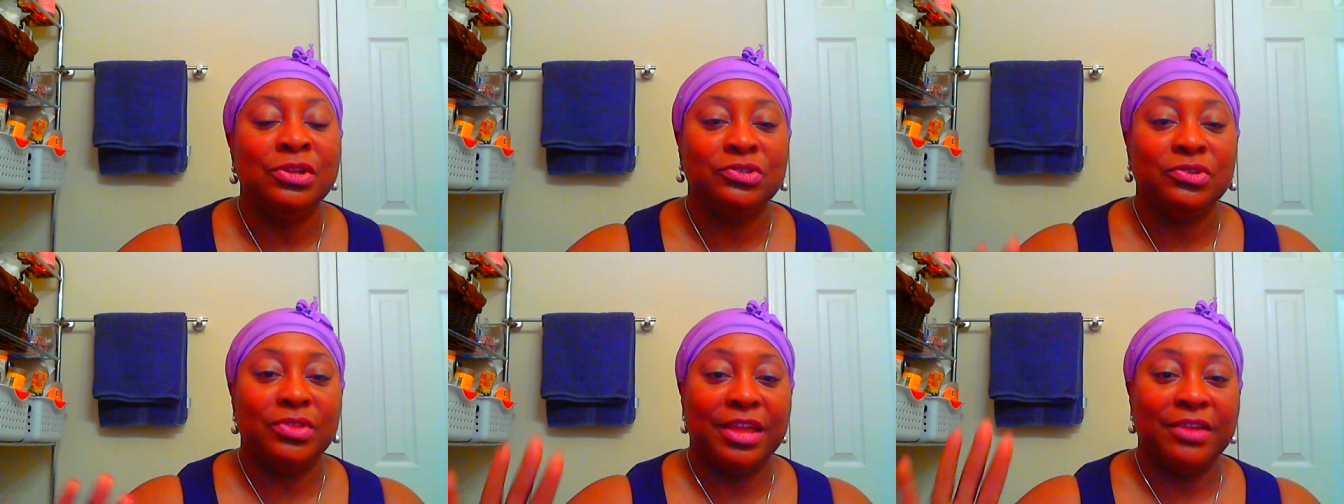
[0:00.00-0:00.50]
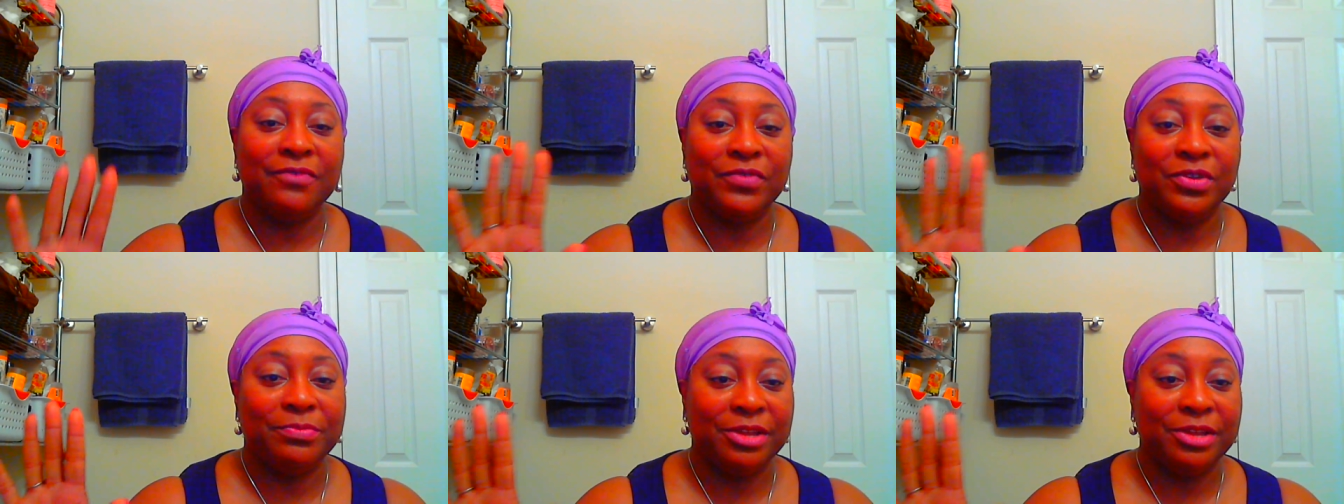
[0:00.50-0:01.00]
so they can
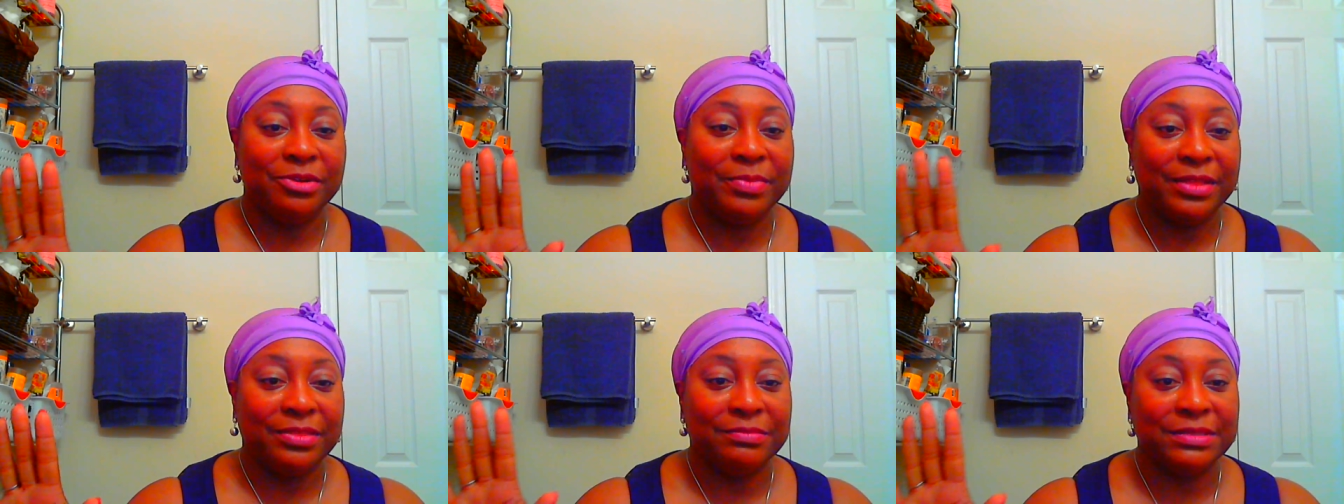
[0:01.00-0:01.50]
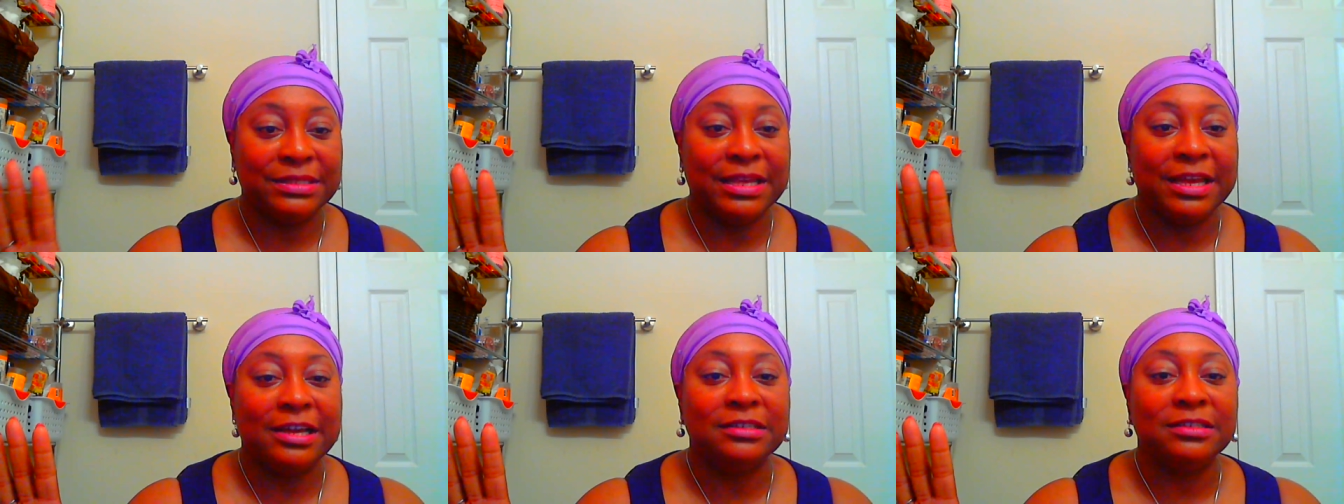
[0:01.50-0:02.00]
feel better about
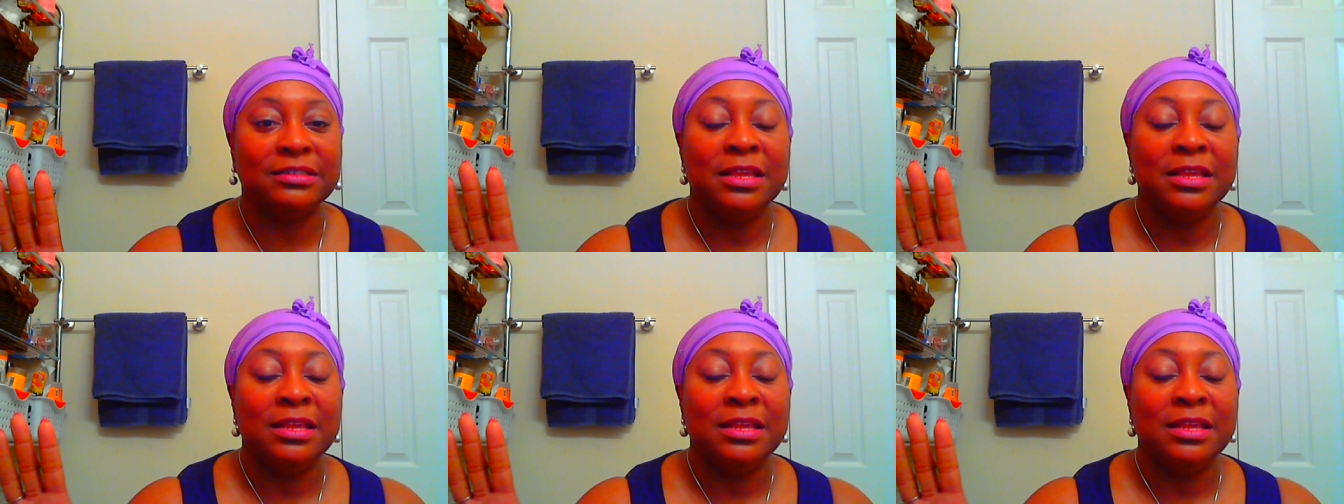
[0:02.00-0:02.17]
themselves.